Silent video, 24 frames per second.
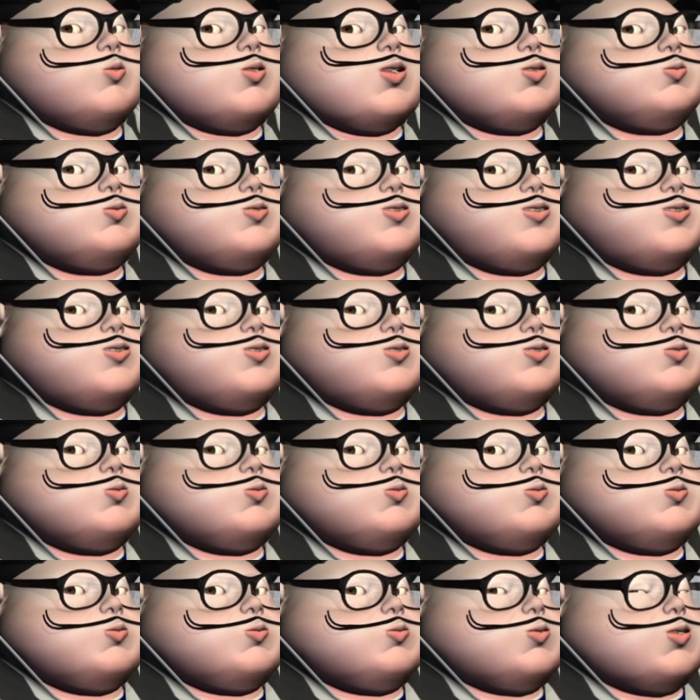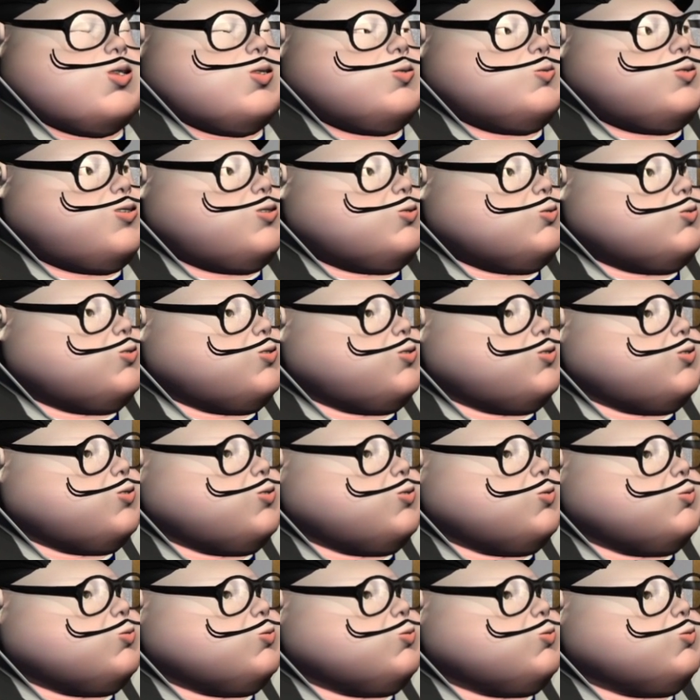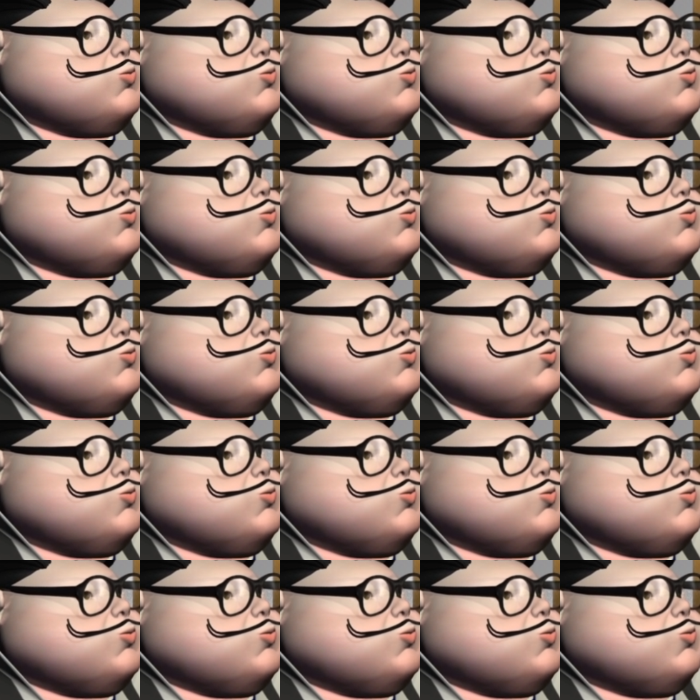point B and point C,